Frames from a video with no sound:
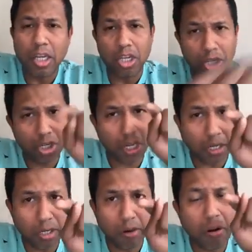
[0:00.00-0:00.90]

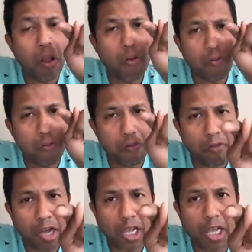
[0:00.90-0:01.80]
shut your
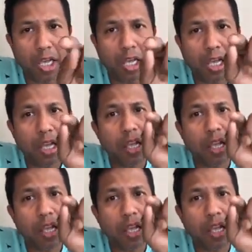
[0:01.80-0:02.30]
fucking